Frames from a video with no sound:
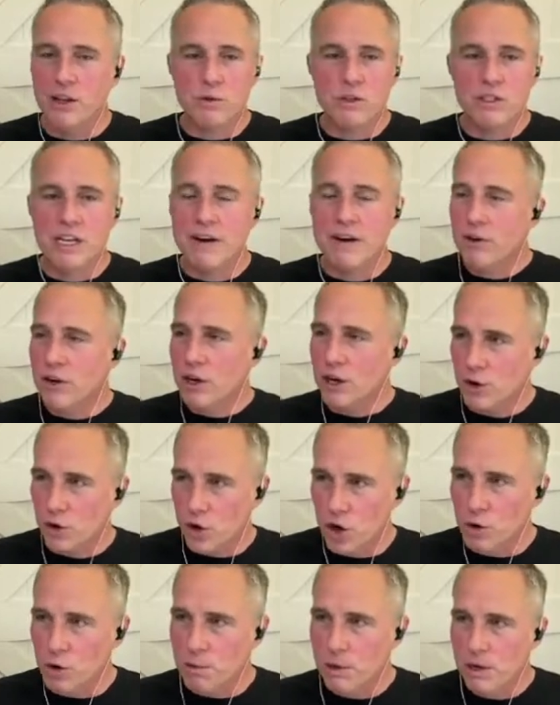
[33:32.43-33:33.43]
There was never a
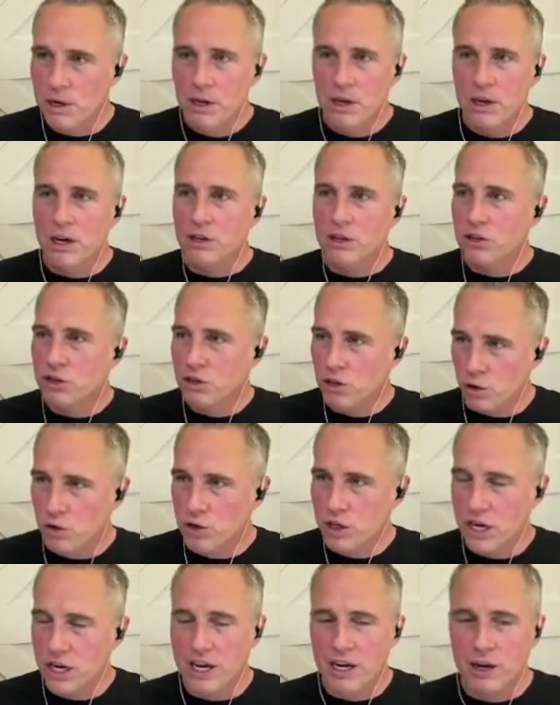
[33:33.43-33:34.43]
group
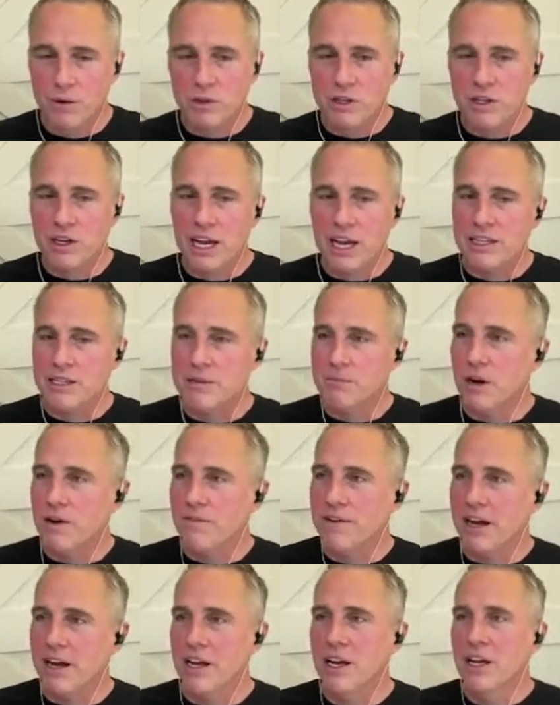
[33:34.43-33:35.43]
associated with the Knights of
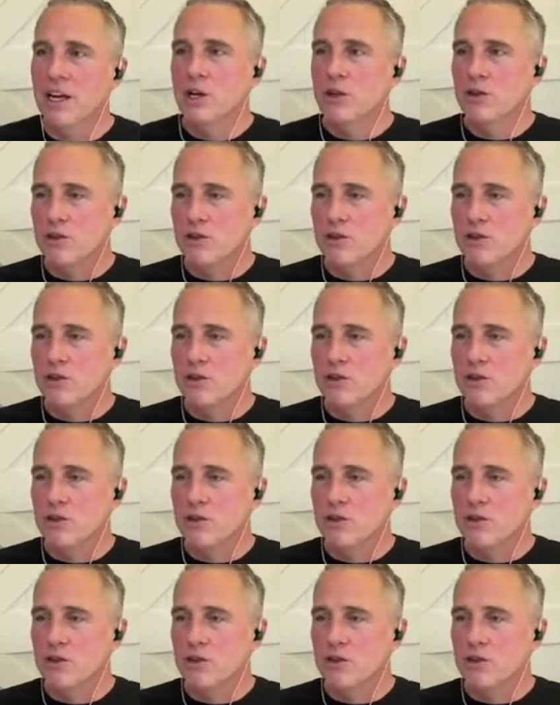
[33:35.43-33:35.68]
Mary Phagan.